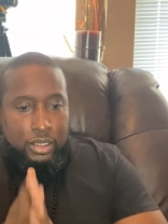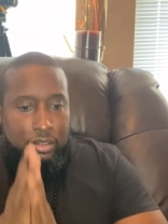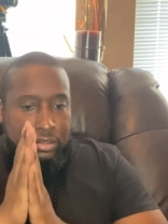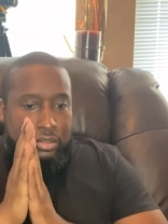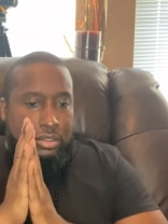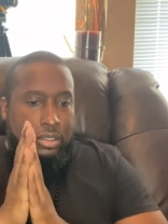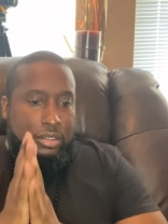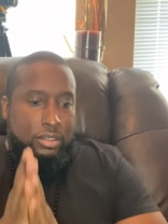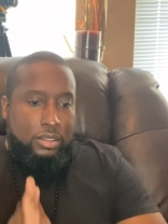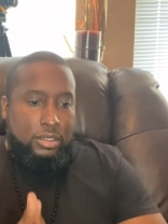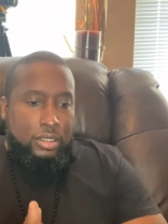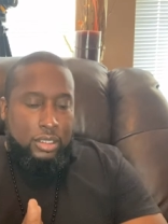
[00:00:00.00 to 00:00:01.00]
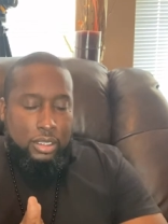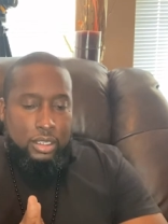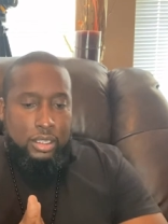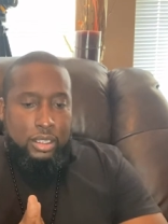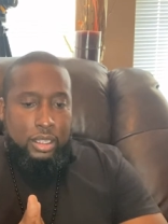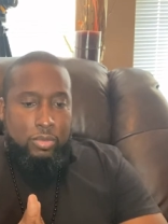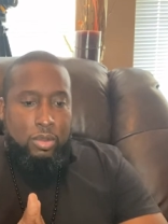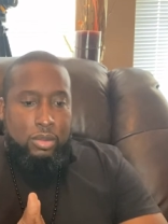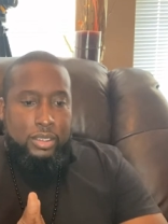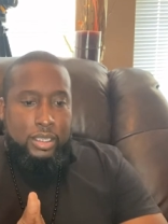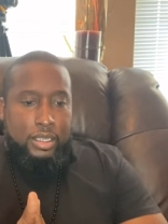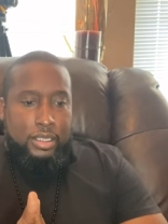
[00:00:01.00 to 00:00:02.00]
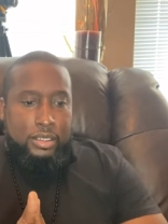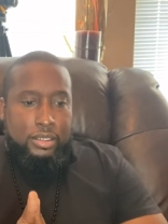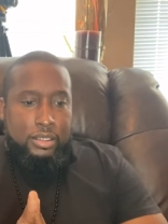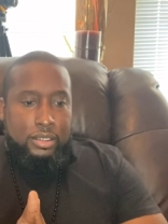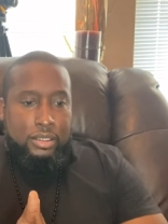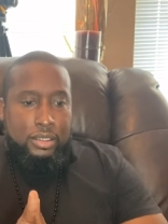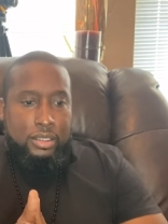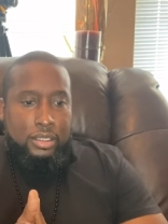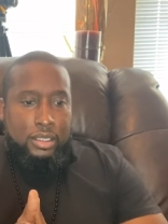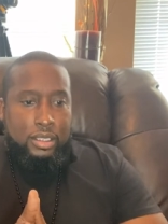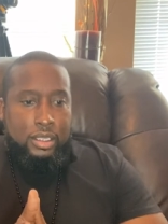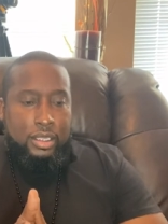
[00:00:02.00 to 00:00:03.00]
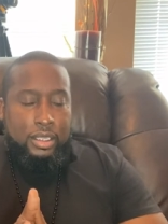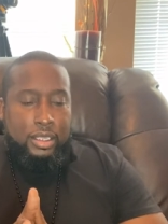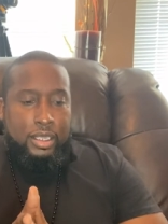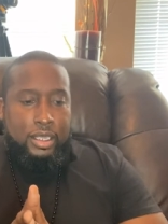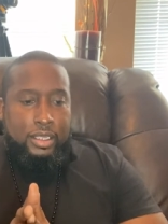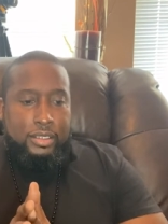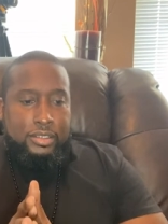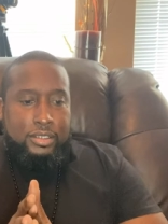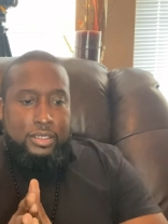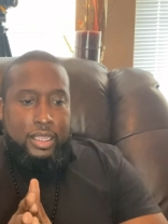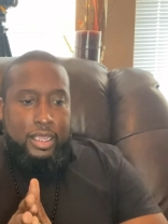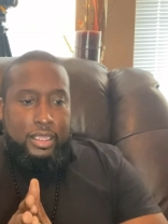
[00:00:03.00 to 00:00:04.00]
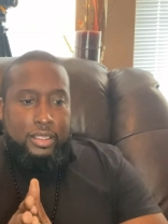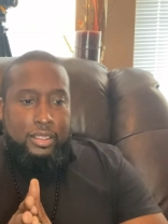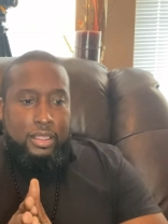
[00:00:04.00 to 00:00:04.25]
I walk in, and she's like,